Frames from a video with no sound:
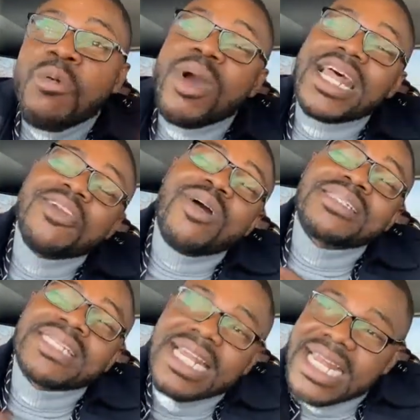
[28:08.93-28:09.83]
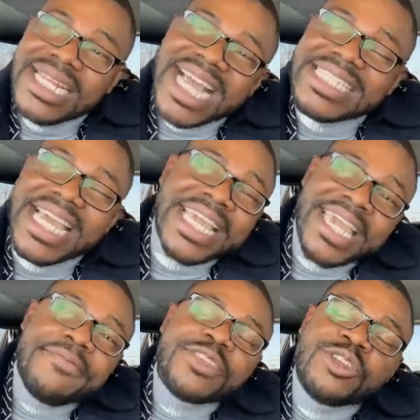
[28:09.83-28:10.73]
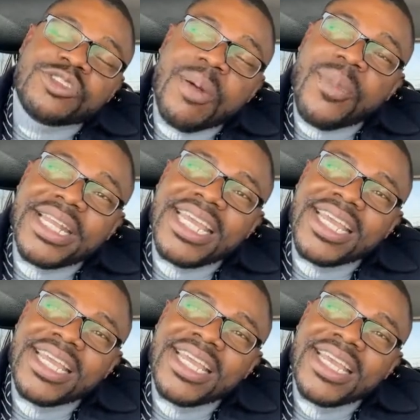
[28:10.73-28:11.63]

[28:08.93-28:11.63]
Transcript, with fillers: Whether you are sending it as a gift to somebody,